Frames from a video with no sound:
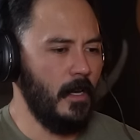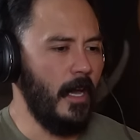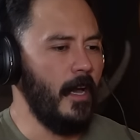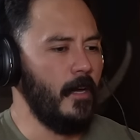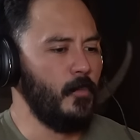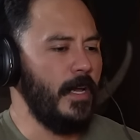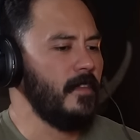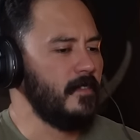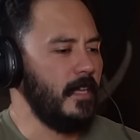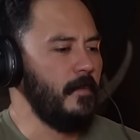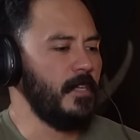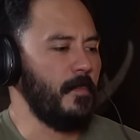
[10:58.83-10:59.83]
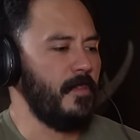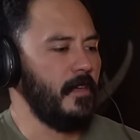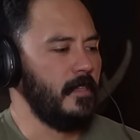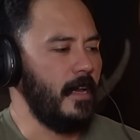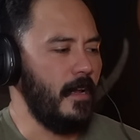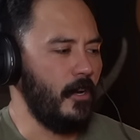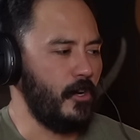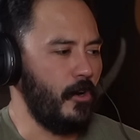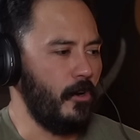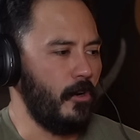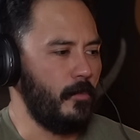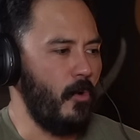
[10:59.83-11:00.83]
But, and we had the same type of thing that
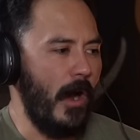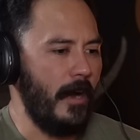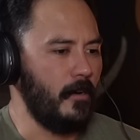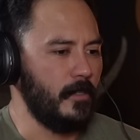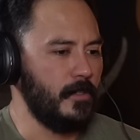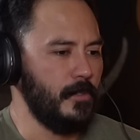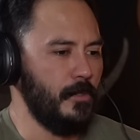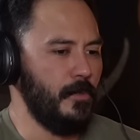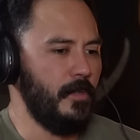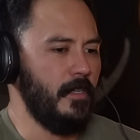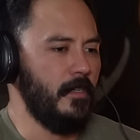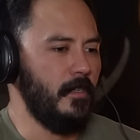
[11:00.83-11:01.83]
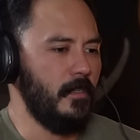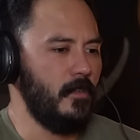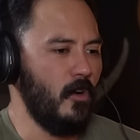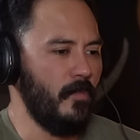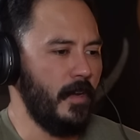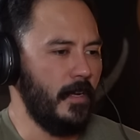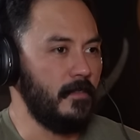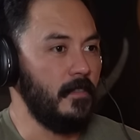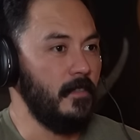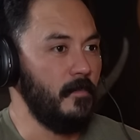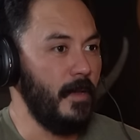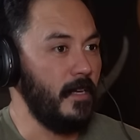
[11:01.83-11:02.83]
occurred prior to the COVID-19